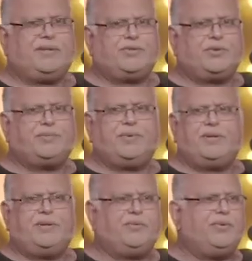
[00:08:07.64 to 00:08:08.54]
So he's been
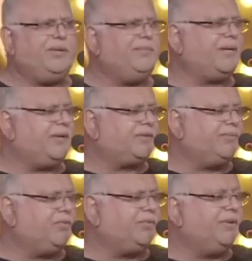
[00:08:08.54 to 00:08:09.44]
uh, really making some
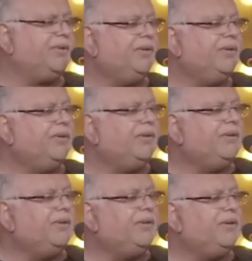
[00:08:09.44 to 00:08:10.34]
good
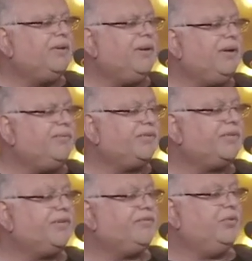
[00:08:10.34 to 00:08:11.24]
uh,
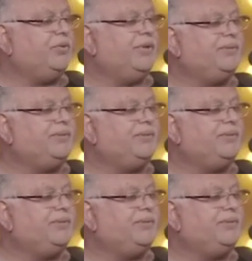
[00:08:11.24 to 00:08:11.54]
vegetarian food.